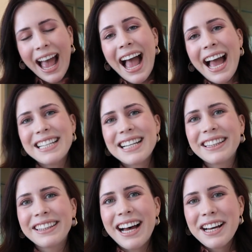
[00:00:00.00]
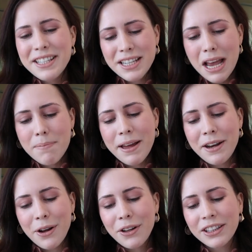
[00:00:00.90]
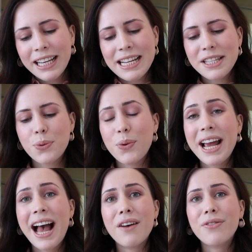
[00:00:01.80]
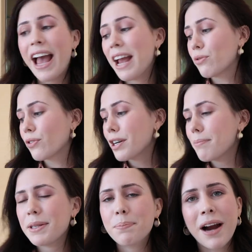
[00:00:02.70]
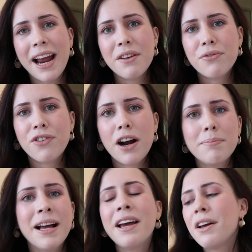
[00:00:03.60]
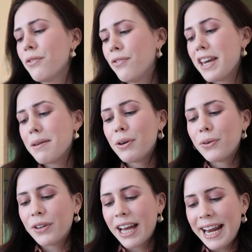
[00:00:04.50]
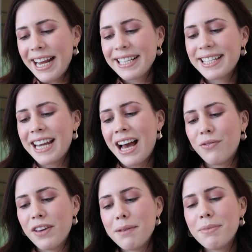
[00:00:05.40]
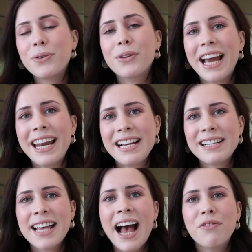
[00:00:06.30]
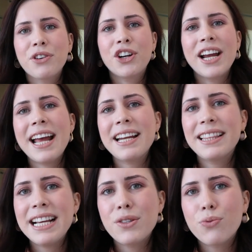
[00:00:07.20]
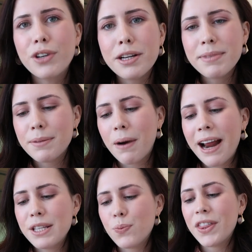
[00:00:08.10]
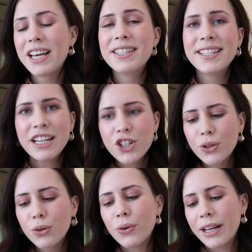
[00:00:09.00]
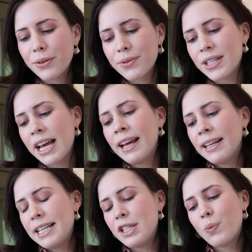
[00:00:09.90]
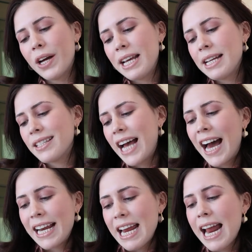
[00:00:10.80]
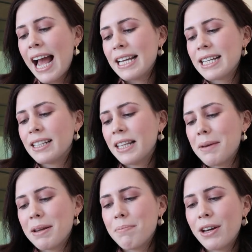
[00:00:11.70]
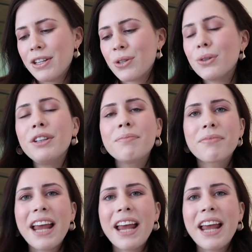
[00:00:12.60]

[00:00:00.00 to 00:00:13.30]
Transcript: And last but not least, we have a room spray from VM Organics. Now, VM Organics have created these room sprays with essential oils. This one is honey and lemon myrtle.